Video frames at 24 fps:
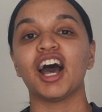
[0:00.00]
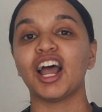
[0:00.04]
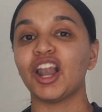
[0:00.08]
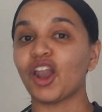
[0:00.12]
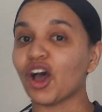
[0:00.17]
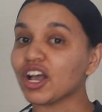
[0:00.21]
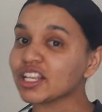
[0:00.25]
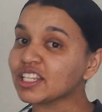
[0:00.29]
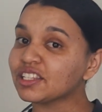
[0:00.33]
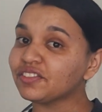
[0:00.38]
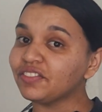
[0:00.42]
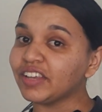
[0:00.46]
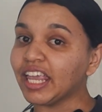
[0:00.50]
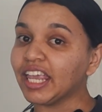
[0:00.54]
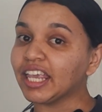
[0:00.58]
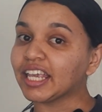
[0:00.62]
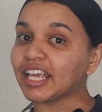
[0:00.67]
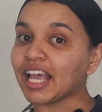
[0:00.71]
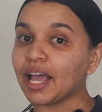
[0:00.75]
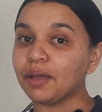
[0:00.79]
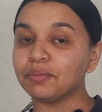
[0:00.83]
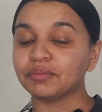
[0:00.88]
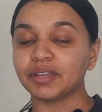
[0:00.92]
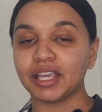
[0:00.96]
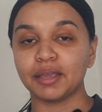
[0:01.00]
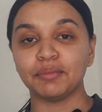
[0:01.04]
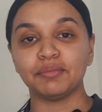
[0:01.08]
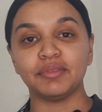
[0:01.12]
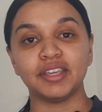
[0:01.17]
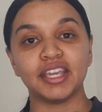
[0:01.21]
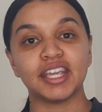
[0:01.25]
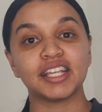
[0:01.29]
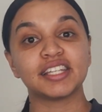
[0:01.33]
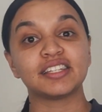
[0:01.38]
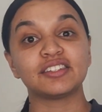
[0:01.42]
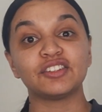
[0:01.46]
A loss of income can
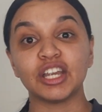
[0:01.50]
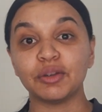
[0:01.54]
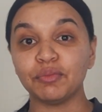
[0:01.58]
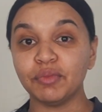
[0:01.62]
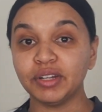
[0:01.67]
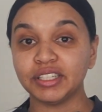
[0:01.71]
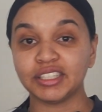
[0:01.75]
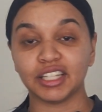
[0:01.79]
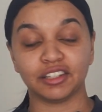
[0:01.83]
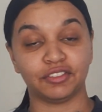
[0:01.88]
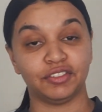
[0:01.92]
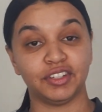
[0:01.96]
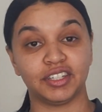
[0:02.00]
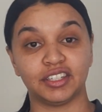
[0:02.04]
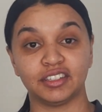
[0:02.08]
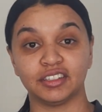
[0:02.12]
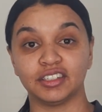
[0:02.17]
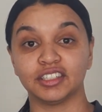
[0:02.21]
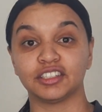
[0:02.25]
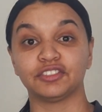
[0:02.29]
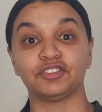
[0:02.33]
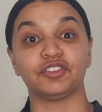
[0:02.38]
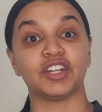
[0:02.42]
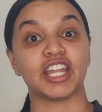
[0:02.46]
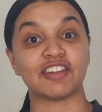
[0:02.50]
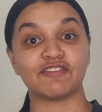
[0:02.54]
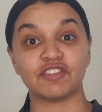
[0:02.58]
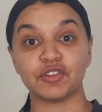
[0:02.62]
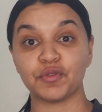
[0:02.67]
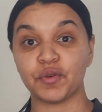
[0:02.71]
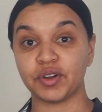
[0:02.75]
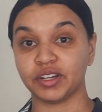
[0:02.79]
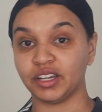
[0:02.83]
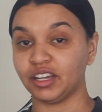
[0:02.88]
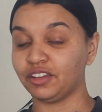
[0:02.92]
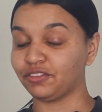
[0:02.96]
be extremely difficult for
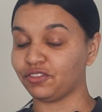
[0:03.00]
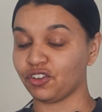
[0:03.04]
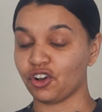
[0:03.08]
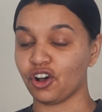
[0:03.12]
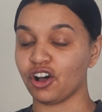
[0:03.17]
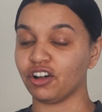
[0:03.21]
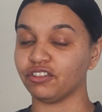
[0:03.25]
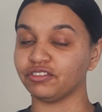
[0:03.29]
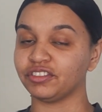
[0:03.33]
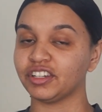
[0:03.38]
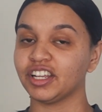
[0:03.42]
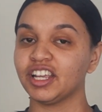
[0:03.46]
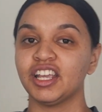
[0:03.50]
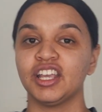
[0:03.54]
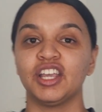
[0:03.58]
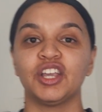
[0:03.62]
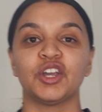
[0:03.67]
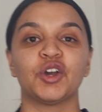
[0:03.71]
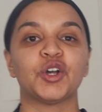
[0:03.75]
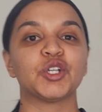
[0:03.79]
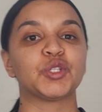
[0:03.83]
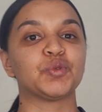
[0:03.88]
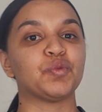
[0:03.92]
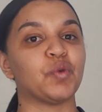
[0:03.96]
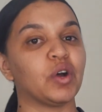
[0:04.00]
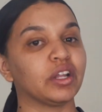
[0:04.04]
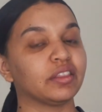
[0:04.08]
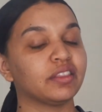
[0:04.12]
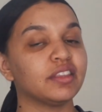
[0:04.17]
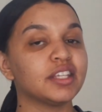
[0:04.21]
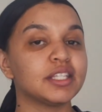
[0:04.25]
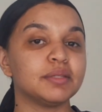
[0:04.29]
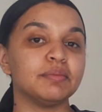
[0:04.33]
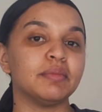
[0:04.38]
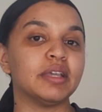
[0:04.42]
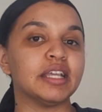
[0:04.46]
everyone involved, because what
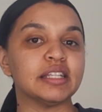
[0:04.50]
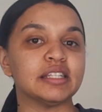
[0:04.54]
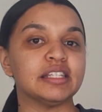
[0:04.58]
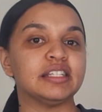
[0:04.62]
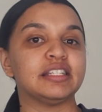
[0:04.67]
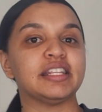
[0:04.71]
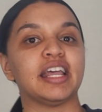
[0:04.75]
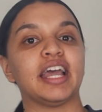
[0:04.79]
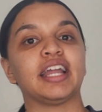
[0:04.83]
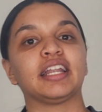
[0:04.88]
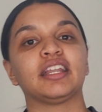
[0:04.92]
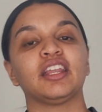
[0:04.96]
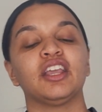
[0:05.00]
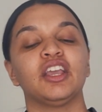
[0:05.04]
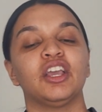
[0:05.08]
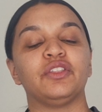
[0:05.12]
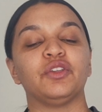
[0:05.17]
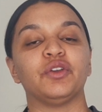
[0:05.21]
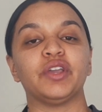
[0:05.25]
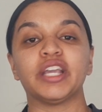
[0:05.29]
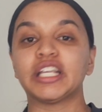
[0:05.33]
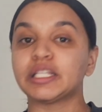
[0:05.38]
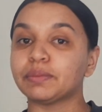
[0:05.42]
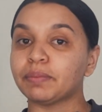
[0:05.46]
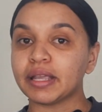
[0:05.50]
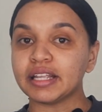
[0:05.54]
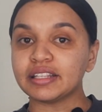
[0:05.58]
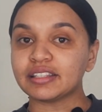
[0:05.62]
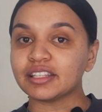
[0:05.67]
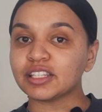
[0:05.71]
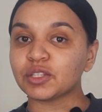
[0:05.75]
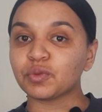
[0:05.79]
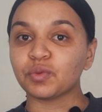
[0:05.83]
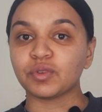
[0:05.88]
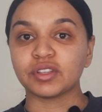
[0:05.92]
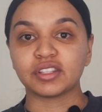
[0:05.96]
this means is that the
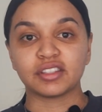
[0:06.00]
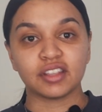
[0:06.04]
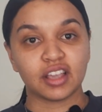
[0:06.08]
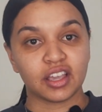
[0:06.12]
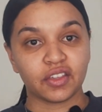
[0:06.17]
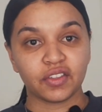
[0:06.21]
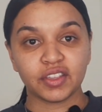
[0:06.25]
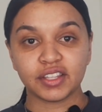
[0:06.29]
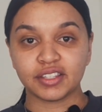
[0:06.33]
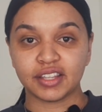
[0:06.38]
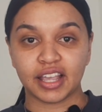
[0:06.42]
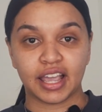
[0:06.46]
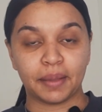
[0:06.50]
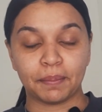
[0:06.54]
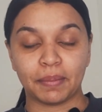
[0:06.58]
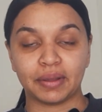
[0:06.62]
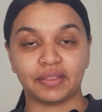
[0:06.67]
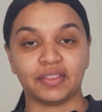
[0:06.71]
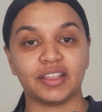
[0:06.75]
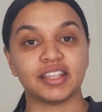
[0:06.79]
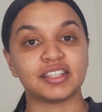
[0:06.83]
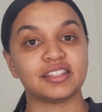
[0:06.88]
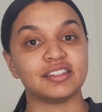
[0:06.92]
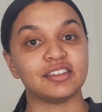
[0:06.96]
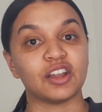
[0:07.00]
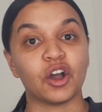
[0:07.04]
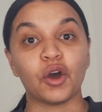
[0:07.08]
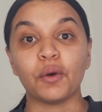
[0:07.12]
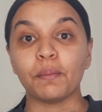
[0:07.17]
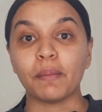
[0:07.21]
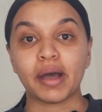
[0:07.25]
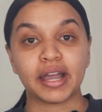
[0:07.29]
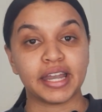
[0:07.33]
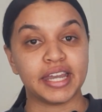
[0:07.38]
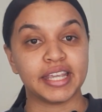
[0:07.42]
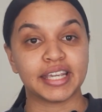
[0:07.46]
expenses will stay the same, but there's no
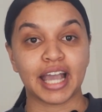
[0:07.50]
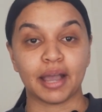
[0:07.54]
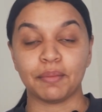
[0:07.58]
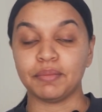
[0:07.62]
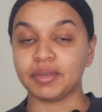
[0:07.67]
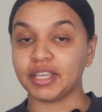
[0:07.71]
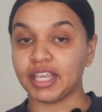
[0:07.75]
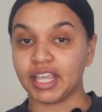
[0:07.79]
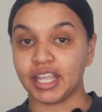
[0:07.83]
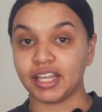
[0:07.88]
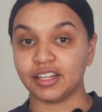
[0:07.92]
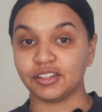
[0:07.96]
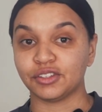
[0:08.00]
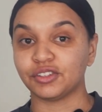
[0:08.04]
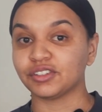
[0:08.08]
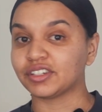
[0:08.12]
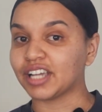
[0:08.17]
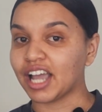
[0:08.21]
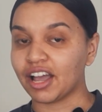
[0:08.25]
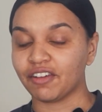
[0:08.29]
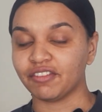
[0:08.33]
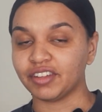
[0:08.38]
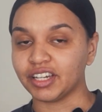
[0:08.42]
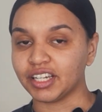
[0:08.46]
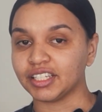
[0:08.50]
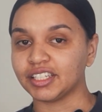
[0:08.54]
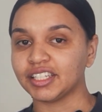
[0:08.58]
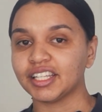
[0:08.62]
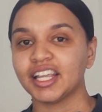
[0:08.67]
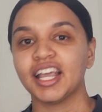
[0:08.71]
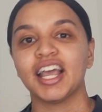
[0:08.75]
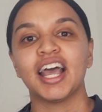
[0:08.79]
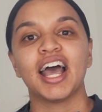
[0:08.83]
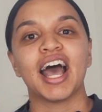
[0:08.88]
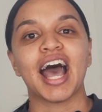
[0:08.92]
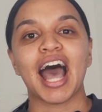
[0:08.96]
money coming in to cover
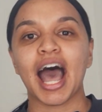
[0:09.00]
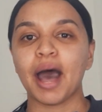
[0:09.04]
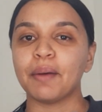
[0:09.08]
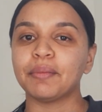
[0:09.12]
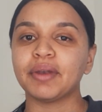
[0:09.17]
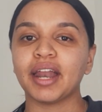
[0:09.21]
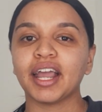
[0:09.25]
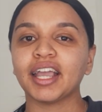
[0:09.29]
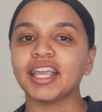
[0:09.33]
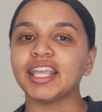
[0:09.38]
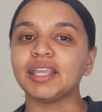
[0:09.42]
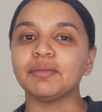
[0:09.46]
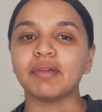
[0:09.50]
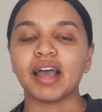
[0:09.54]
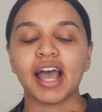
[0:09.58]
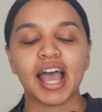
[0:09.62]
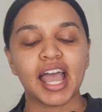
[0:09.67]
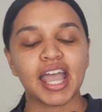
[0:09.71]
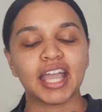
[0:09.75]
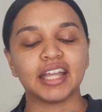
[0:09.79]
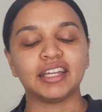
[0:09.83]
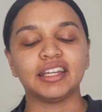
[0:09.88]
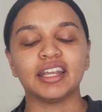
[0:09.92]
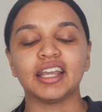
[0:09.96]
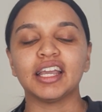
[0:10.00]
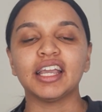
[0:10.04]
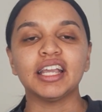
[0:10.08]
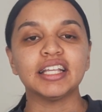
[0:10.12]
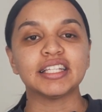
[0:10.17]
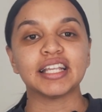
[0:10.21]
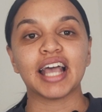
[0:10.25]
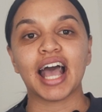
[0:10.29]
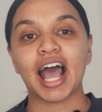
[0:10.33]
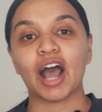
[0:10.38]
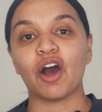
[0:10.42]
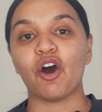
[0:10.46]
it. I'm Rahima, and here
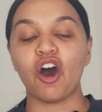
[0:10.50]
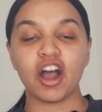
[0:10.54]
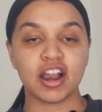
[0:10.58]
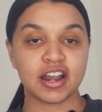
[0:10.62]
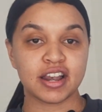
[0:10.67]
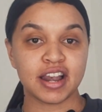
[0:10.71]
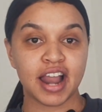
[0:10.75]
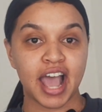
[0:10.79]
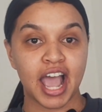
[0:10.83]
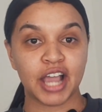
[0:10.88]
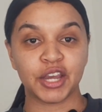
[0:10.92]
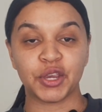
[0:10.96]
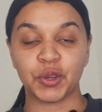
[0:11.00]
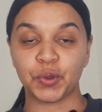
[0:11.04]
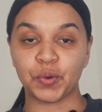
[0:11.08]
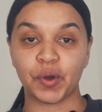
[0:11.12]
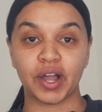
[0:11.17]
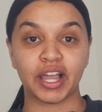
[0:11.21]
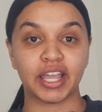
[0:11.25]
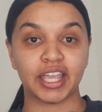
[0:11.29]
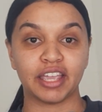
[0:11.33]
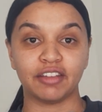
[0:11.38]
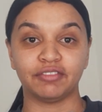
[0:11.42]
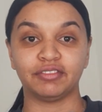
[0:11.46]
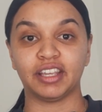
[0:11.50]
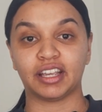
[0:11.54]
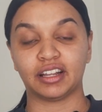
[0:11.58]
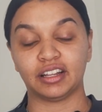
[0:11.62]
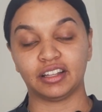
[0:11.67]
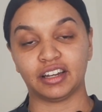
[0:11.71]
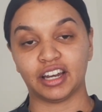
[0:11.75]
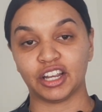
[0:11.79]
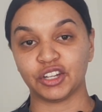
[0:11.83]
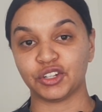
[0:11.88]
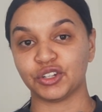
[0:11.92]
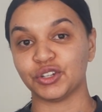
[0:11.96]
is how online UIF
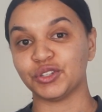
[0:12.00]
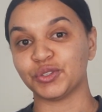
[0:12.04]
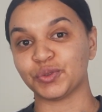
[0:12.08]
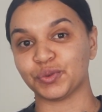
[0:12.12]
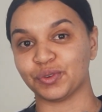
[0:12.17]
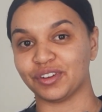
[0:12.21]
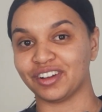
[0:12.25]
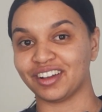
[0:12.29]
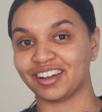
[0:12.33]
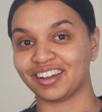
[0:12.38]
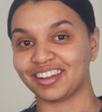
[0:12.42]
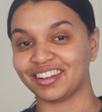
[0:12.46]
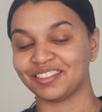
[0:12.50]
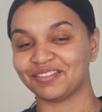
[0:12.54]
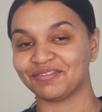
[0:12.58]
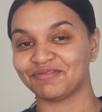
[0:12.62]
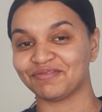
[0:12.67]
declarations work.